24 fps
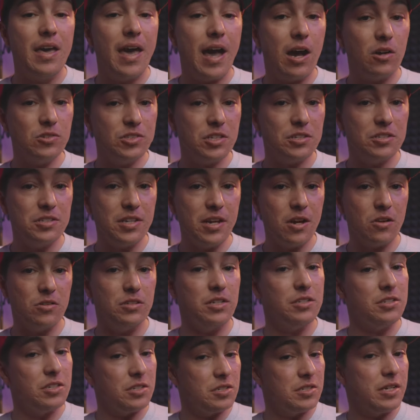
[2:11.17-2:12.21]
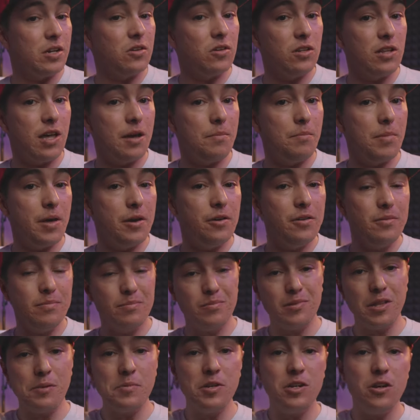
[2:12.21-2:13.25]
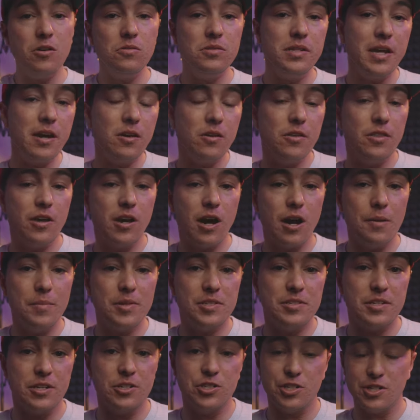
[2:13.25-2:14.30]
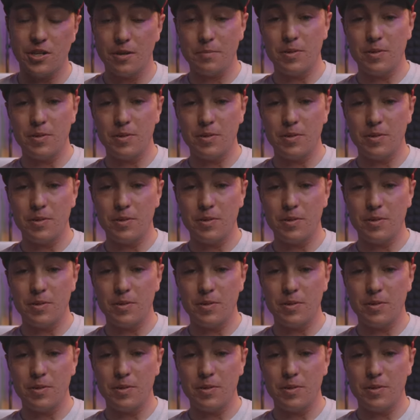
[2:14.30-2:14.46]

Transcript: How's it sound? Does it sound a lot better? Let me know down in the comment section.